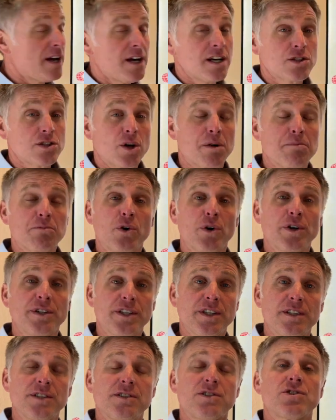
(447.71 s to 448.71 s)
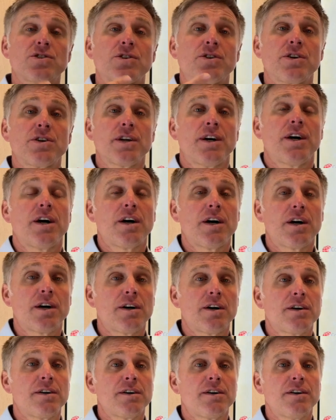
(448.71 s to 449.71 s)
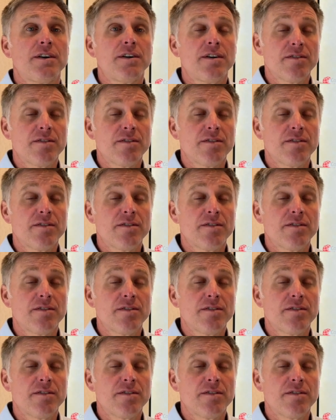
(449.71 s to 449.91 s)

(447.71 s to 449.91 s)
So I'm going to insert a